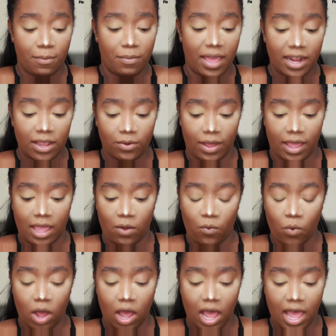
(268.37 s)
But anyway,
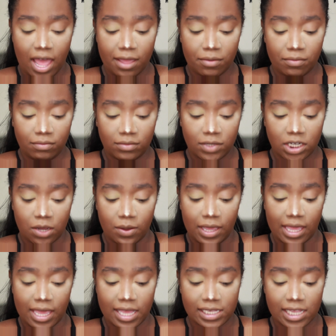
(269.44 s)
what I'm
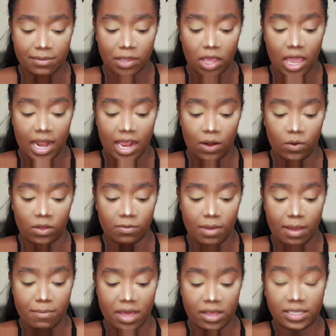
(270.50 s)
doing is I'm going in with
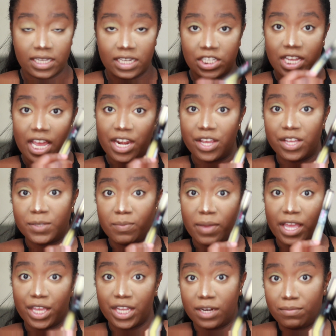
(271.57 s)
my Melted Shadows
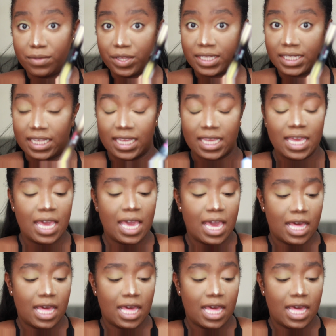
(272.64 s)
by Huda Beauty.